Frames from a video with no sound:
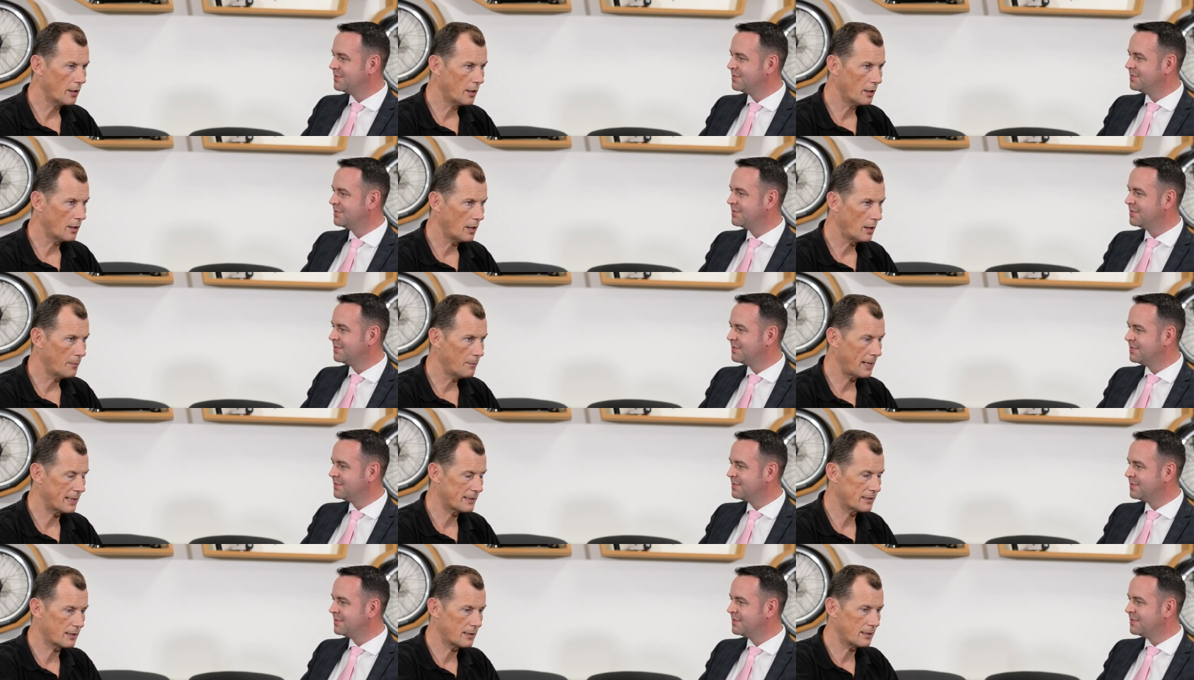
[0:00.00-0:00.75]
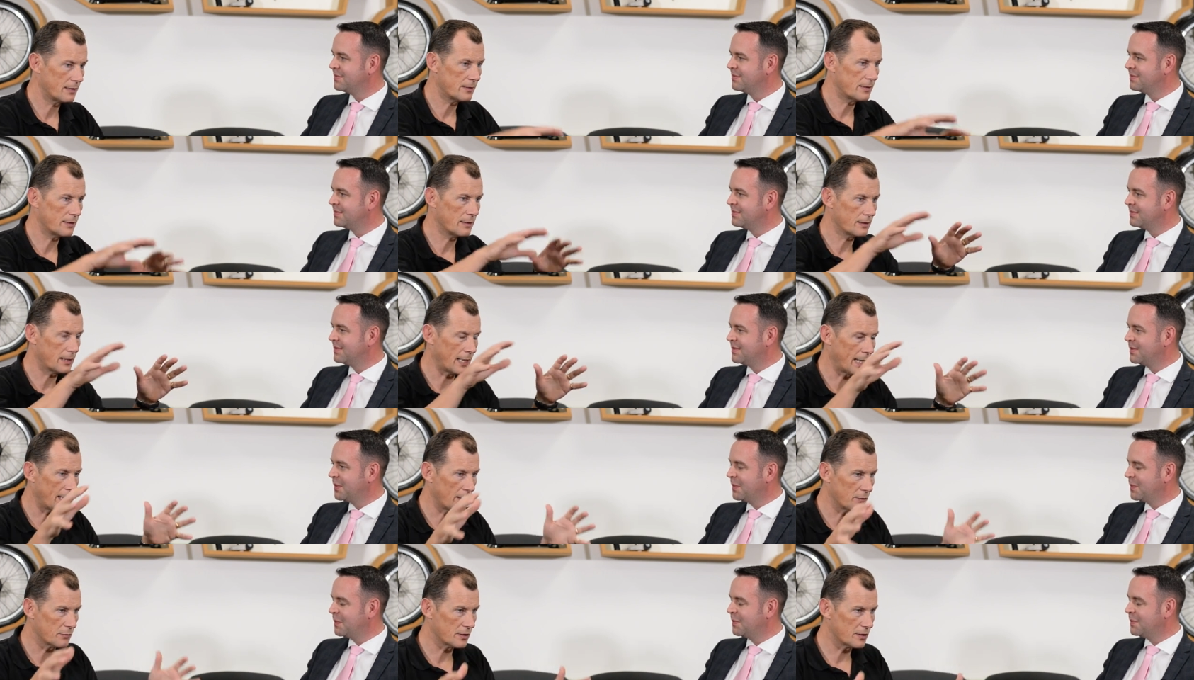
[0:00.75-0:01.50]
Speaker 1: our hermetically sealed
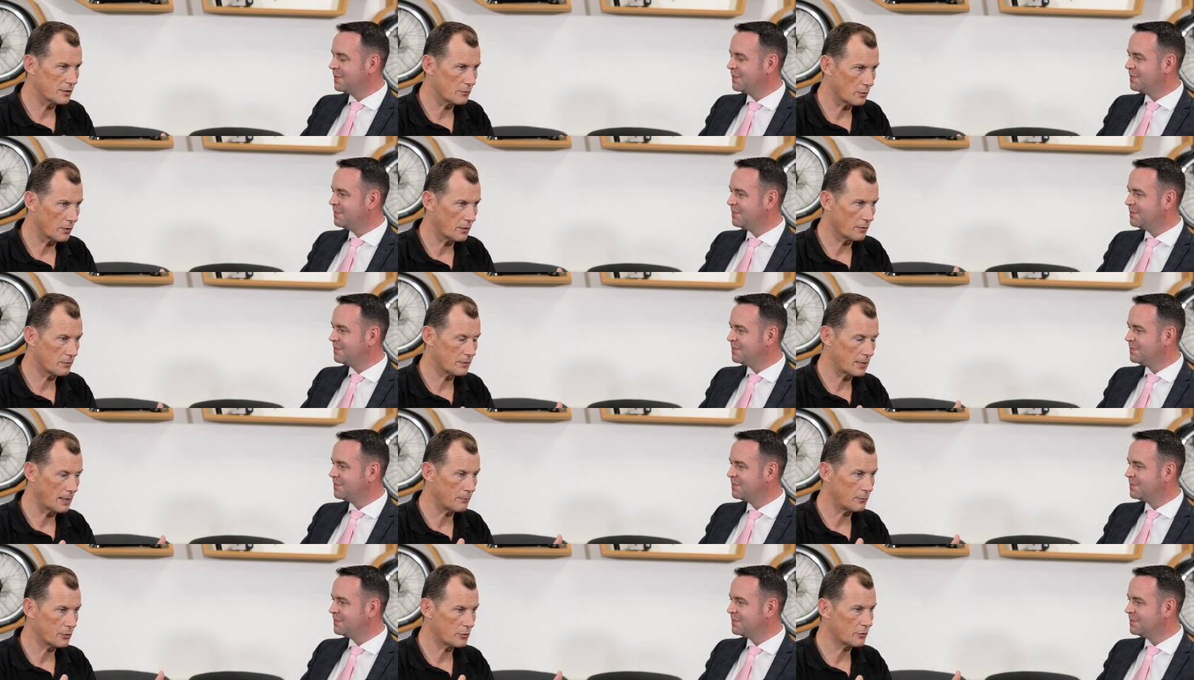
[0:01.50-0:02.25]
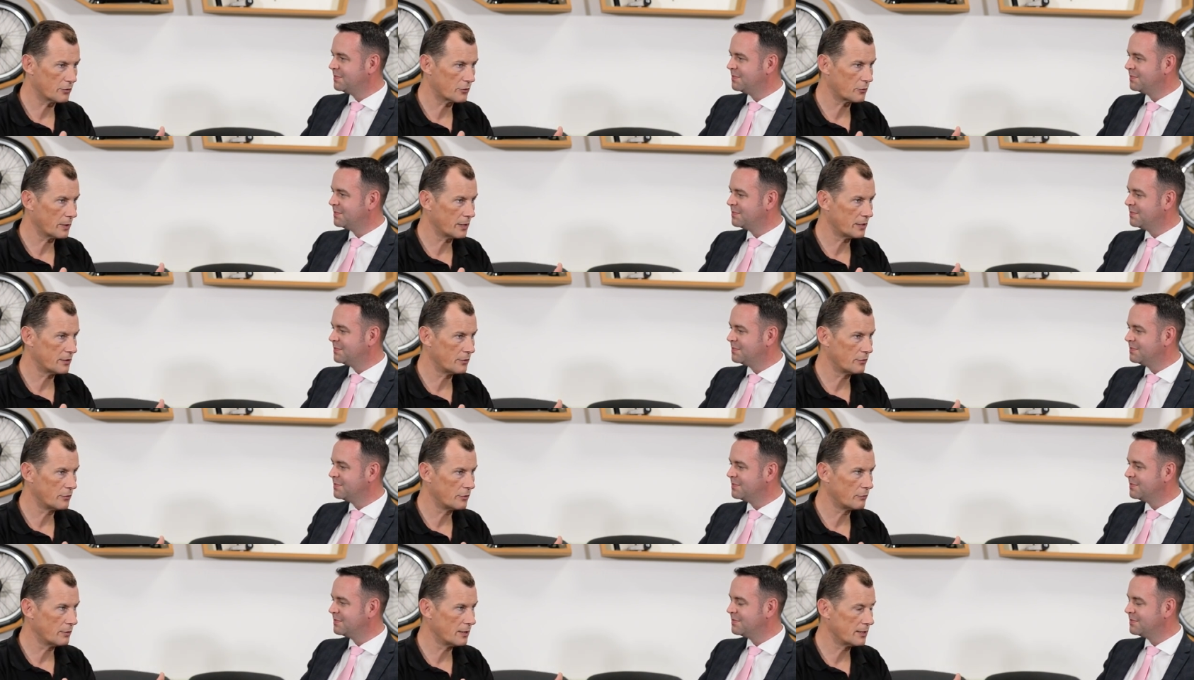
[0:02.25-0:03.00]
houses with a temperature at 22
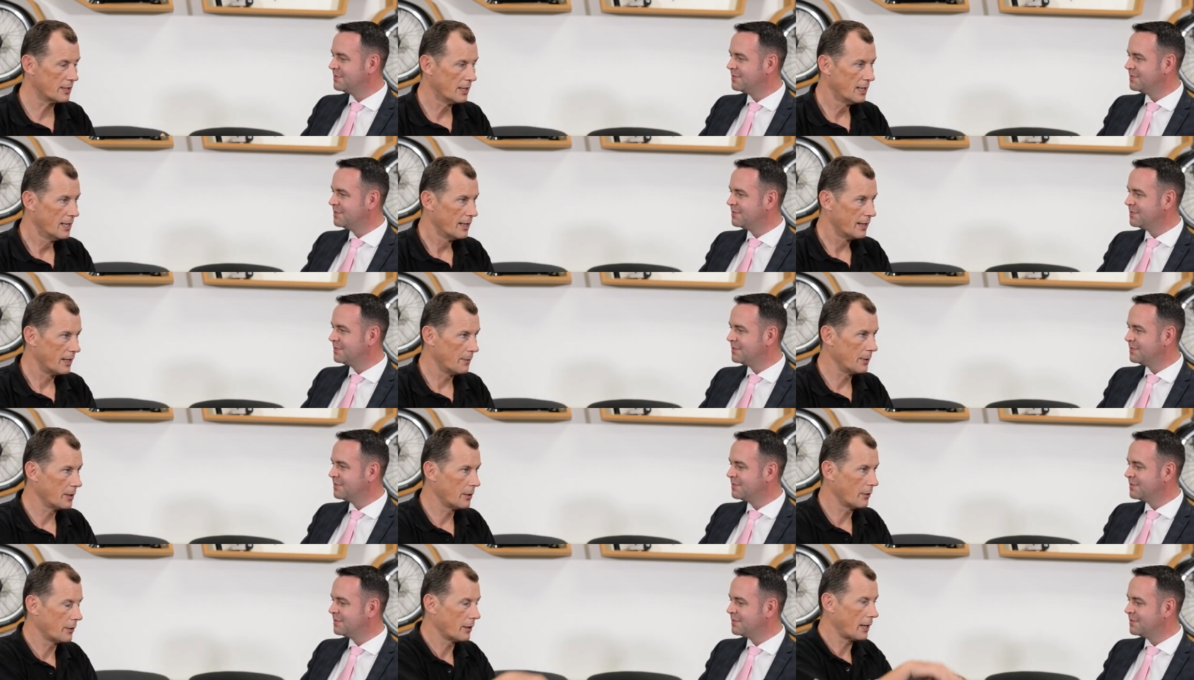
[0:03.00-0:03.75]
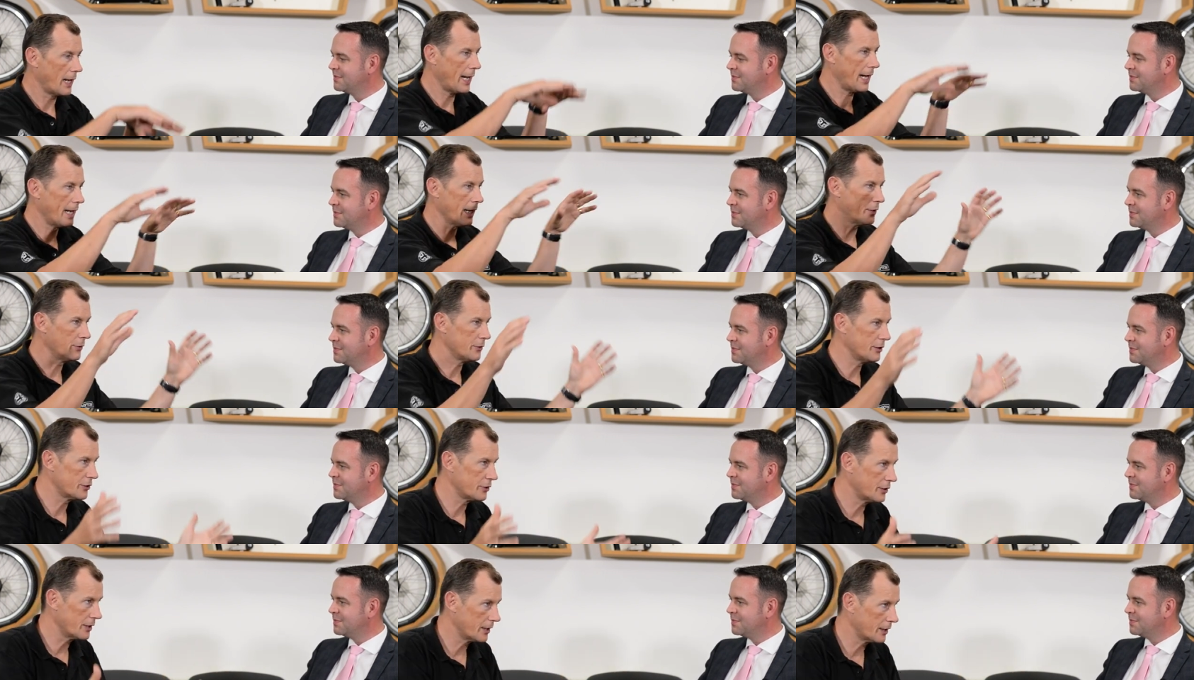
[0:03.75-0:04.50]
degrees. Then we go in our air
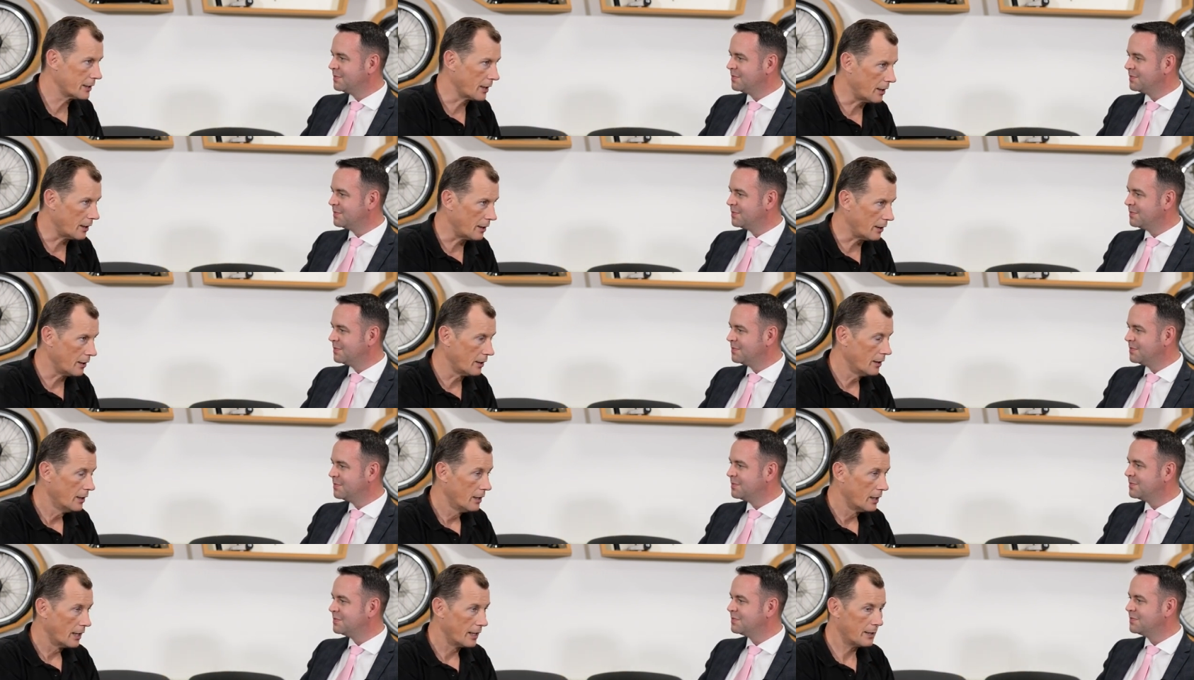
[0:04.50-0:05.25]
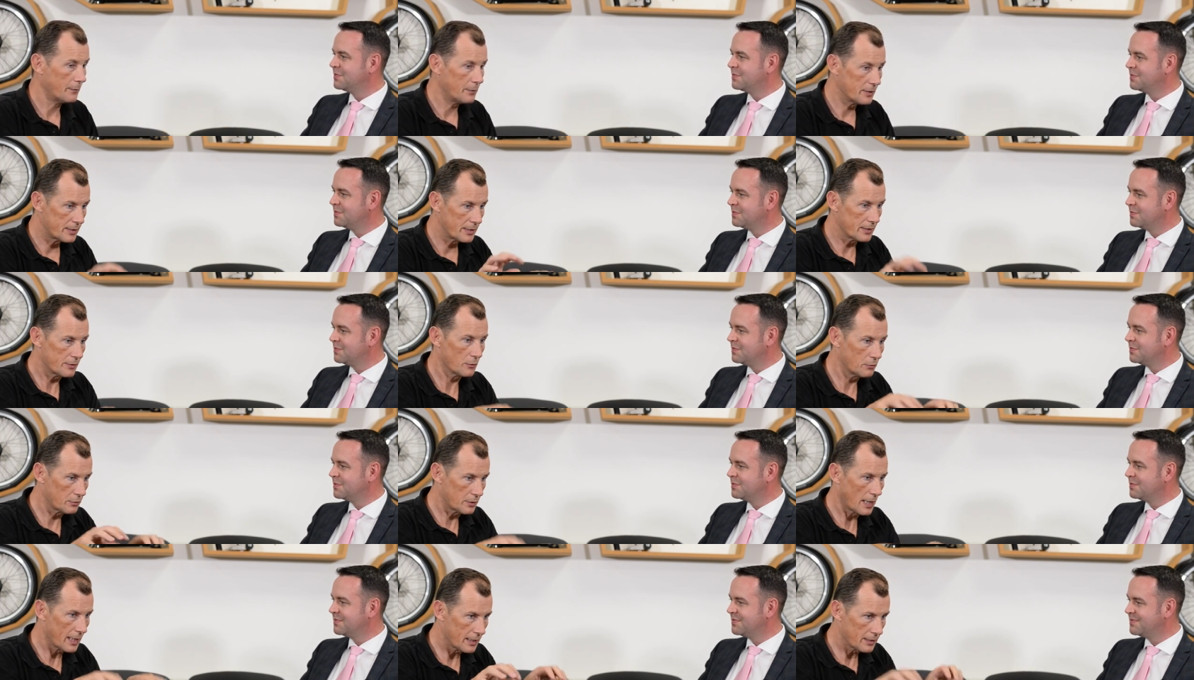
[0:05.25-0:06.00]
conditioning car, and then we sit
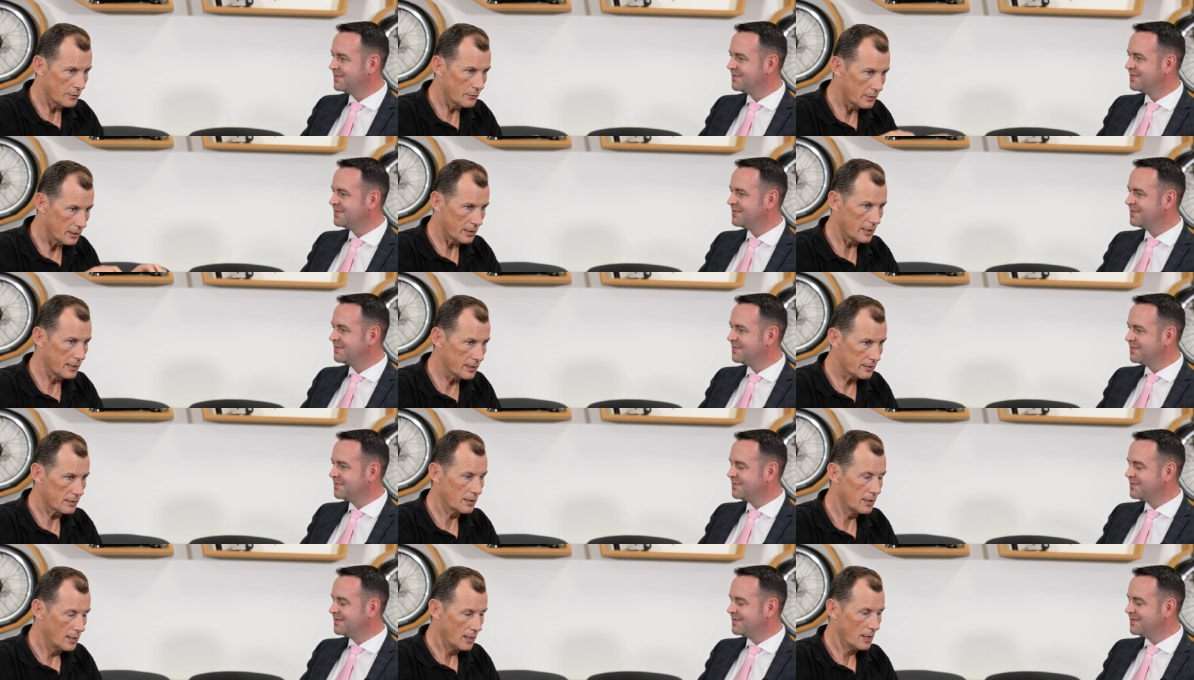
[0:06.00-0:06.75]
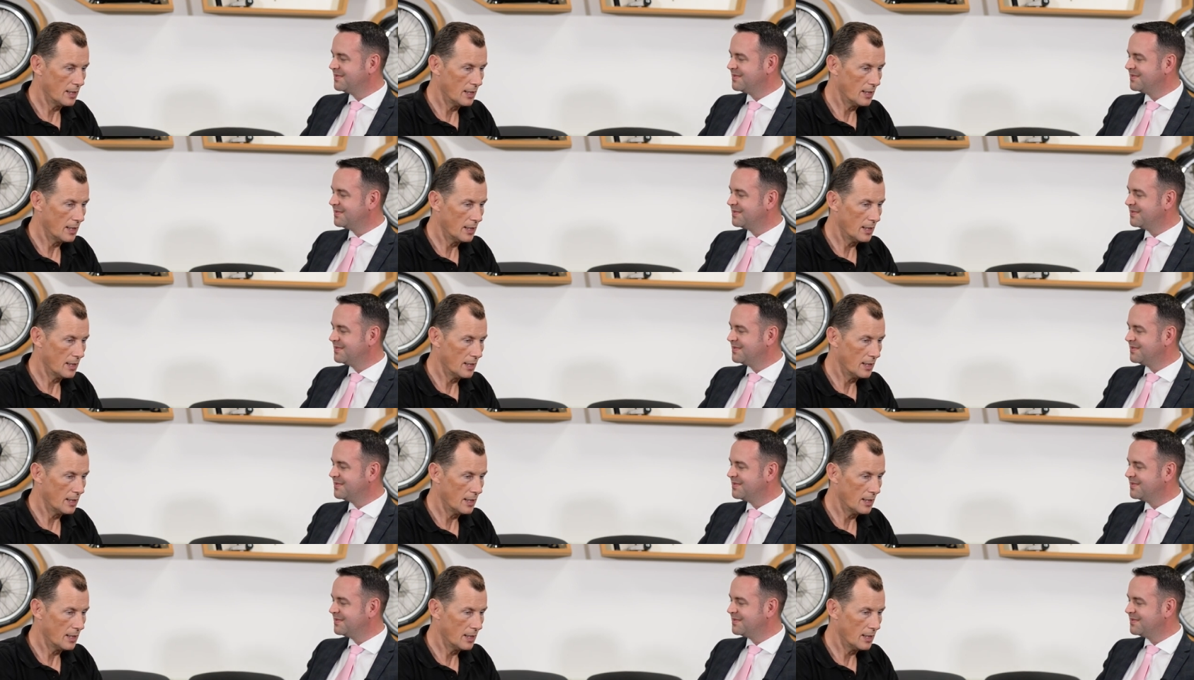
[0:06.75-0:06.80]
all day doing this.